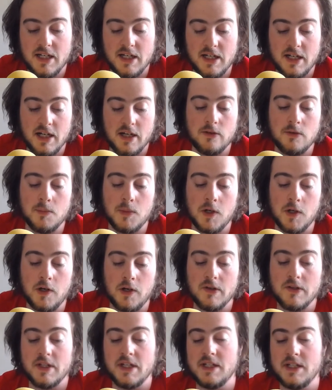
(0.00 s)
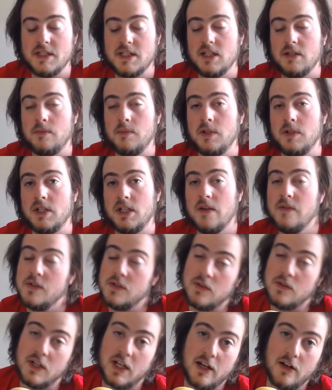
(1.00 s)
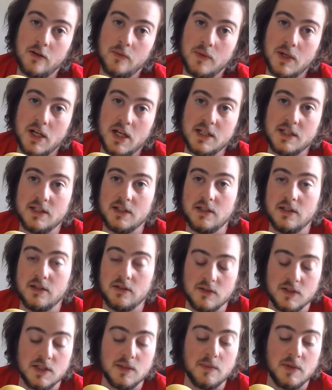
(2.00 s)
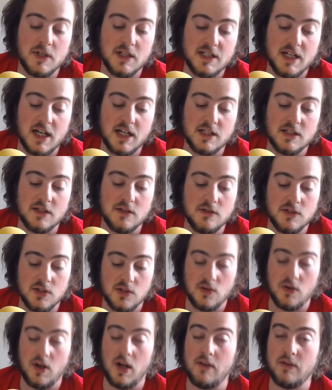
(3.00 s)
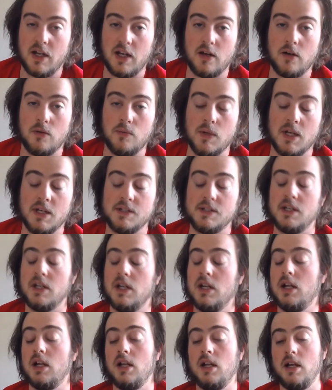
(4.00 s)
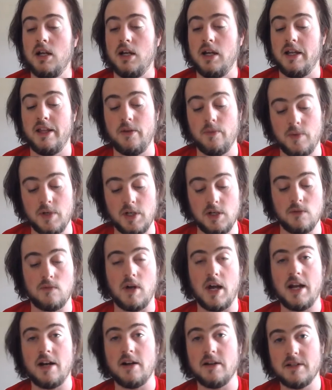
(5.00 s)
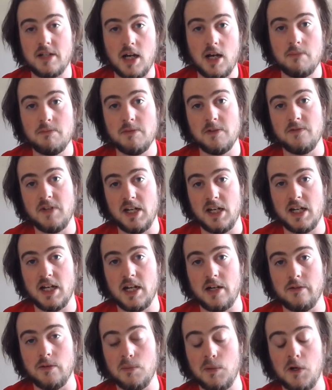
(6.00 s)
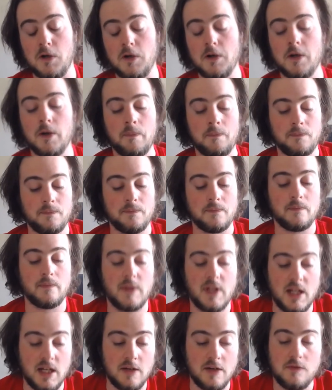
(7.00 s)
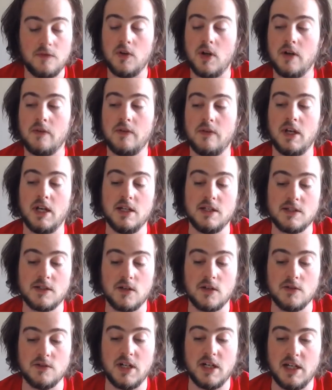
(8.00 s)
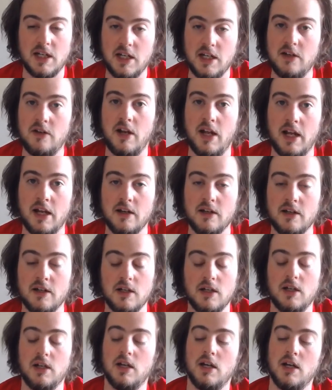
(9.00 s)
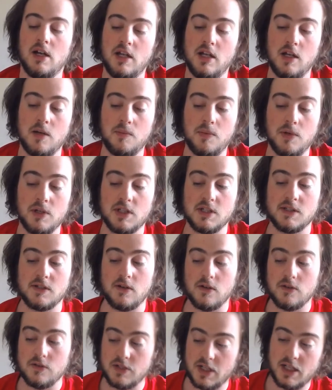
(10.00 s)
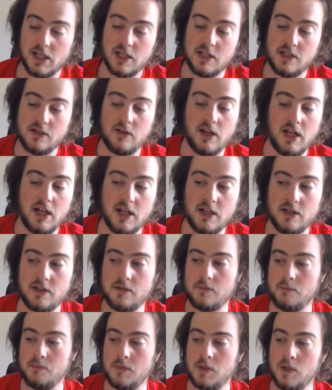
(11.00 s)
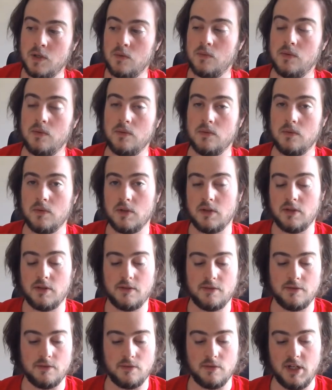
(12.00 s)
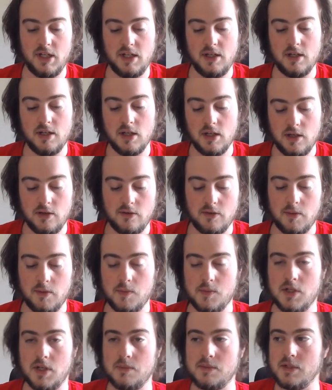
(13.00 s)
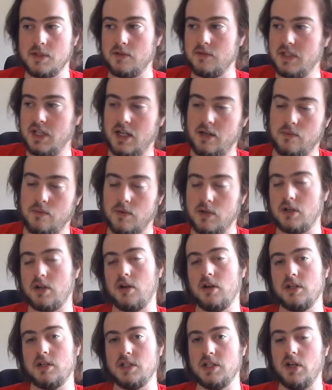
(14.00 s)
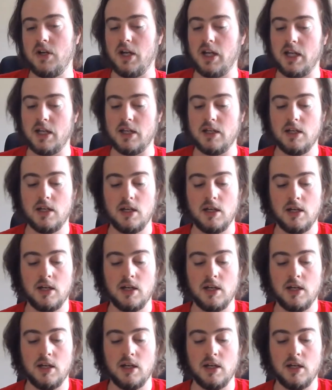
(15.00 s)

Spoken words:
Danny Guy Romario, then someone gives you a counterblast, or someone attacks you, so you have a counterblast. And then when you ride on top of Danny Guy Romario, and if you have a Skull Dragon in your hand, you can put the Skull Dragon into your hand, mill 3 from the drop zone, take 1 card to your hand.